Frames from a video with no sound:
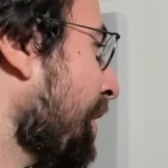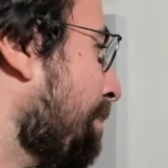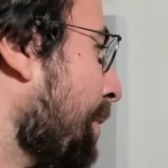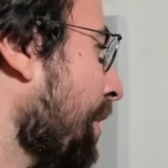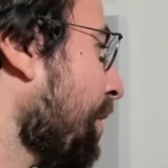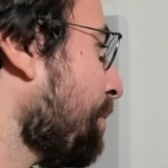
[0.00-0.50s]

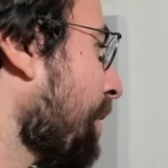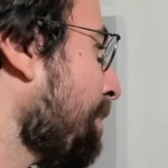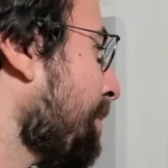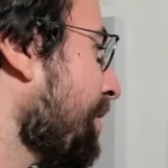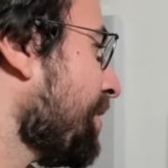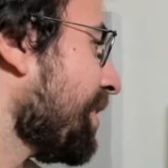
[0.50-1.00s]
bar
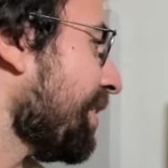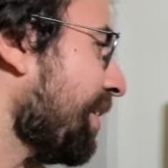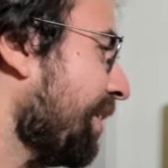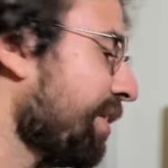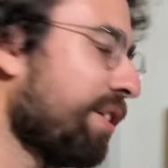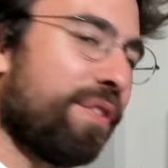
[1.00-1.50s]
weapons, and
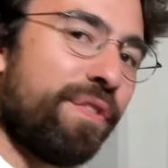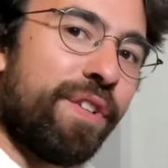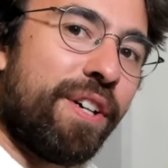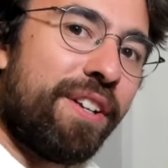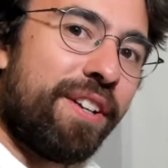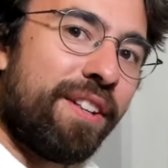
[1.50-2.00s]
other
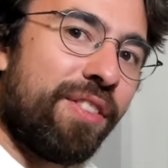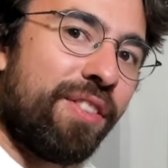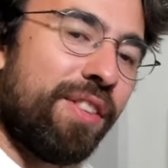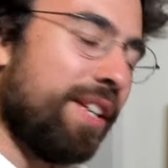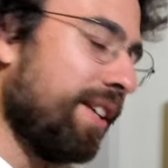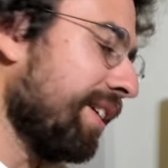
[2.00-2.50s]
fun
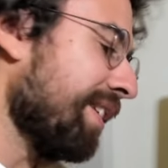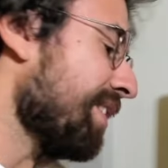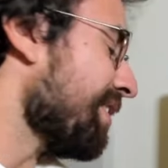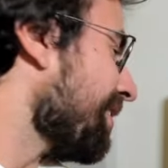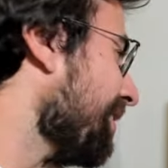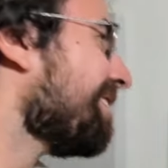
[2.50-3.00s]

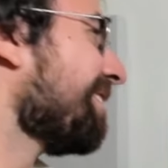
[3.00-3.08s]
things.